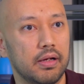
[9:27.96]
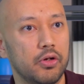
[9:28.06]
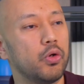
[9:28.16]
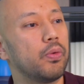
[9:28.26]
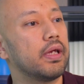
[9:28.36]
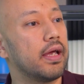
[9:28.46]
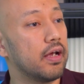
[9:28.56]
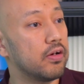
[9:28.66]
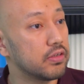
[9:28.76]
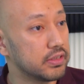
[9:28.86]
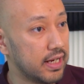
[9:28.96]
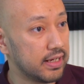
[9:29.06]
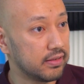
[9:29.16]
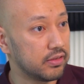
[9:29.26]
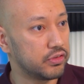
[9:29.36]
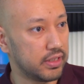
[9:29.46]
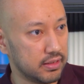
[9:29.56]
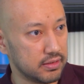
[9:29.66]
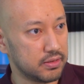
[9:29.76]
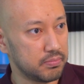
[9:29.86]
knowing and understanding the
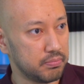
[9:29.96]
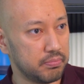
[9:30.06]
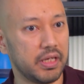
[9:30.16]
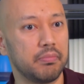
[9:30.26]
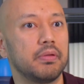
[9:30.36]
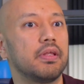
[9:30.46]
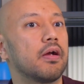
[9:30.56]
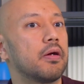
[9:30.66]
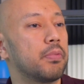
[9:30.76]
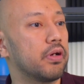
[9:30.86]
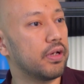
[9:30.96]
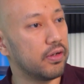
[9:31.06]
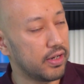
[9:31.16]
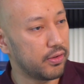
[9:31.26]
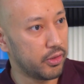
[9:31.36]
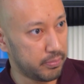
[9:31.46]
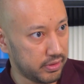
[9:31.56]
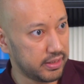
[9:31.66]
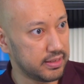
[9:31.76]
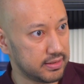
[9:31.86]
trends. Maybe there are particular
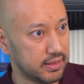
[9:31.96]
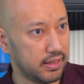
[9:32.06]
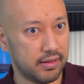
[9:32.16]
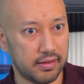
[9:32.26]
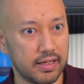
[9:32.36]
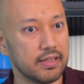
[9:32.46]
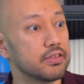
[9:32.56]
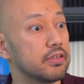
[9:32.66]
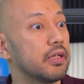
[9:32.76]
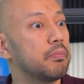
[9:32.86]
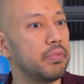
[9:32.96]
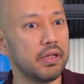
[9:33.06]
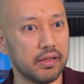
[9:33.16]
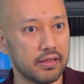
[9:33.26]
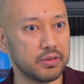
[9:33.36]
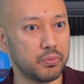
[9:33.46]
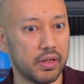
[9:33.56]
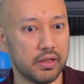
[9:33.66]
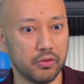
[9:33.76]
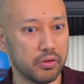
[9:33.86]
anomalies in certain periods
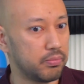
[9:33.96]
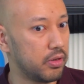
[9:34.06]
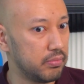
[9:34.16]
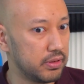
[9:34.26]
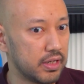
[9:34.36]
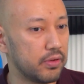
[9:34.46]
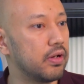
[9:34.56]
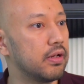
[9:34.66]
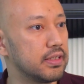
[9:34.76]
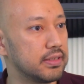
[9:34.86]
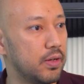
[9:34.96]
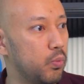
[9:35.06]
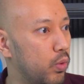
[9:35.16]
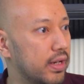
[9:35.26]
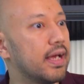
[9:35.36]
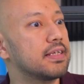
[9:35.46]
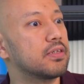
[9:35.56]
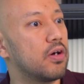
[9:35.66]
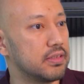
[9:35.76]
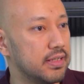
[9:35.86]
where you could probably try to understand what has
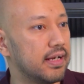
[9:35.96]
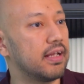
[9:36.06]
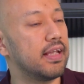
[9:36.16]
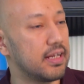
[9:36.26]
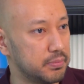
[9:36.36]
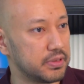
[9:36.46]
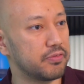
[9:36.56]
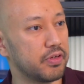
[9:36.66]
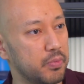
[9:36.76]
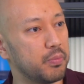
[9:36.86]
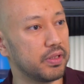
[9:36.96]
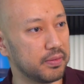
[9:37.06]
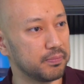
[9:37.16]
caused that at that specific moment.